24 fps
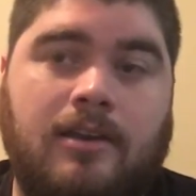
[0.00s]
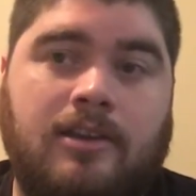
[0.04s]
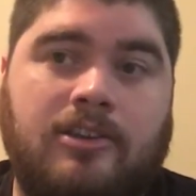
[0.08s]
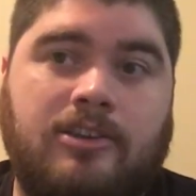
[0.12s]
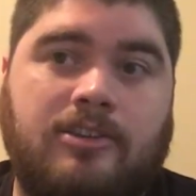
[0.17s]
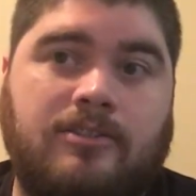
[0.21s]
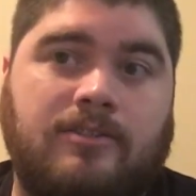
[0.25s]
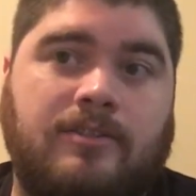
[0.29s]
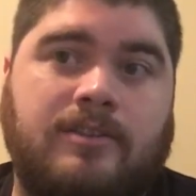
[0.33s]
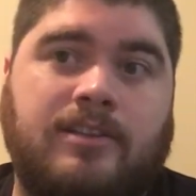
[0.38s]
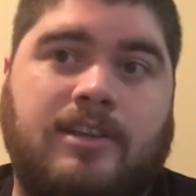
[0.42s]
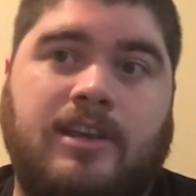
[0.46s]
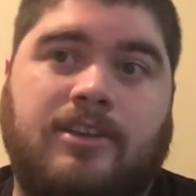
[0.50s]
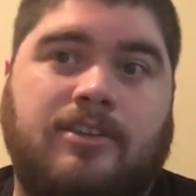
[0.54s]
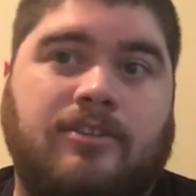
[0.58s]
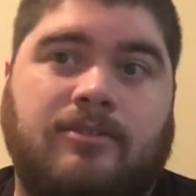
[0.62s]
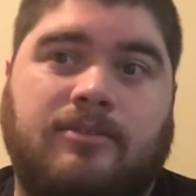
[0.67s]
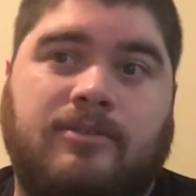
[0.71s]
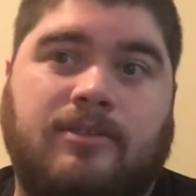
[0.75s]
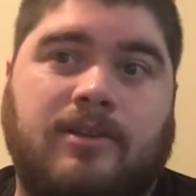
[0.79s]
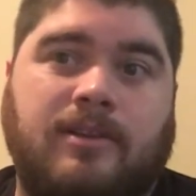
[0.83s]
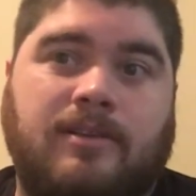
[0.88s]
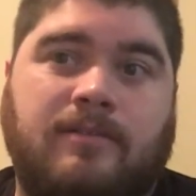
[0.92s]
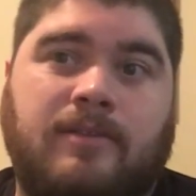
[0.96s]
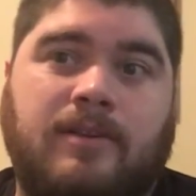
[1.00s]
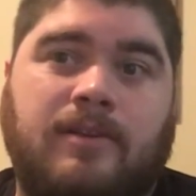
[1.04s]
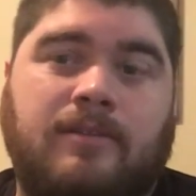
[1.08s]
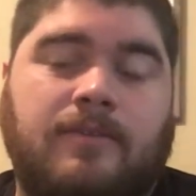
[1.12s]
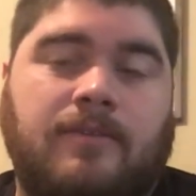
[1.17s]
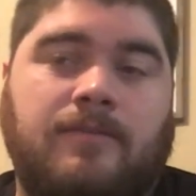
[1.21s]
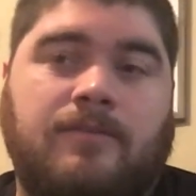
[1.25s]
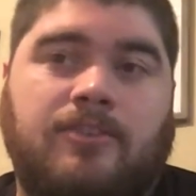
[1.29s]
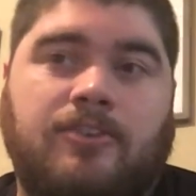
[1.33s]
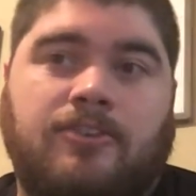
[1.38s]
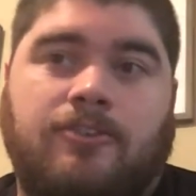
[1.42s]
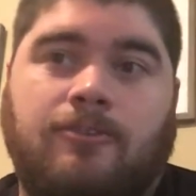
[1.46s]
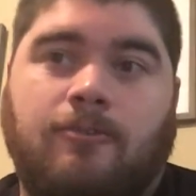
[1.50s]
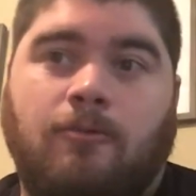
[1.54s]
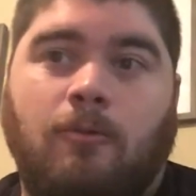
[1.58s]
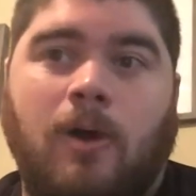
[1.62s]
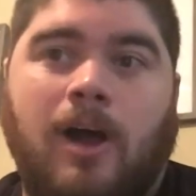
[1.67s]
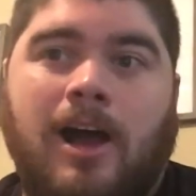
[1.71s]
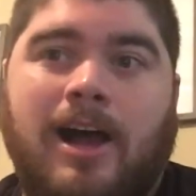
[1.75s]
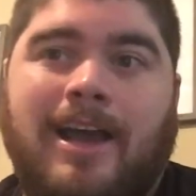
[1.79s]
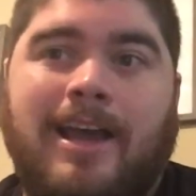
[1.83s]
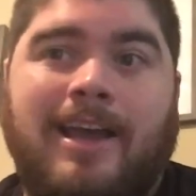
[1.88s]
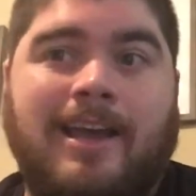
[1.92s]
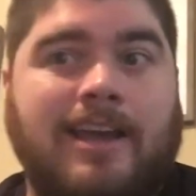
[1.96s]
So if I take the derivative of just
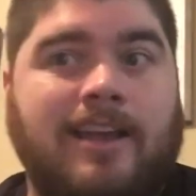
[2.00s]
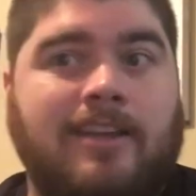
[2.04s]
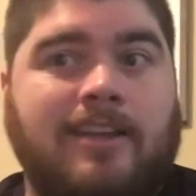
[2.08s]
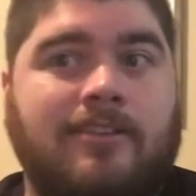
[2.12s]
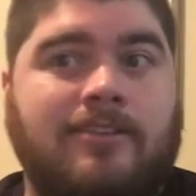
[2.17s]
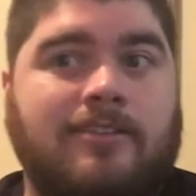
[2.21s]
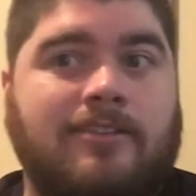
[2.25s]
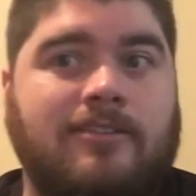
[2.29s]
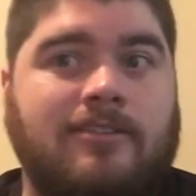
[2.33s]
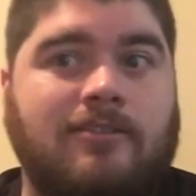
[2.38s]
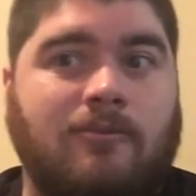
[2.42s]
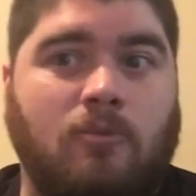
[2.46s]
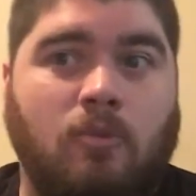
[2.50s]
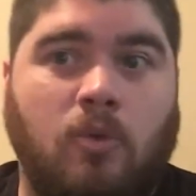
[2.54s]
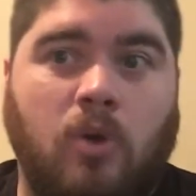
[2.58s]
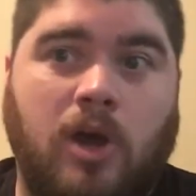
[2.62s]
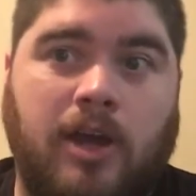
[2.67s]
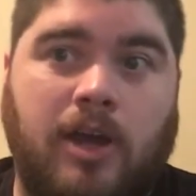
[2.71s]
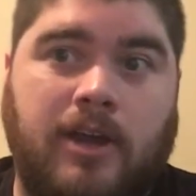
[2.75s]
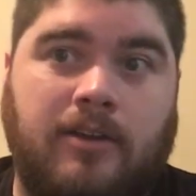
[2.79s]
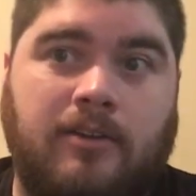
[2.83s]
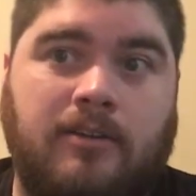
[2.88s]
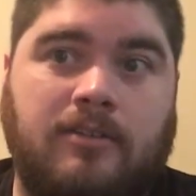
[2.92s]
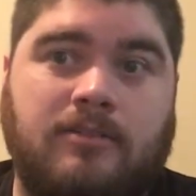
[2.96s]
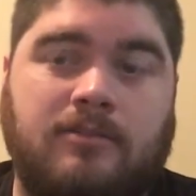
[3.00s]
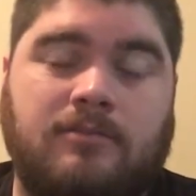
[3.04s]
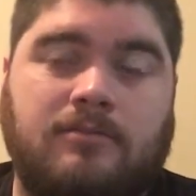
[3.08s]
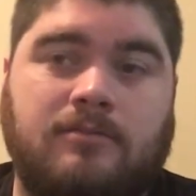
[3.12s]
y, it's 1.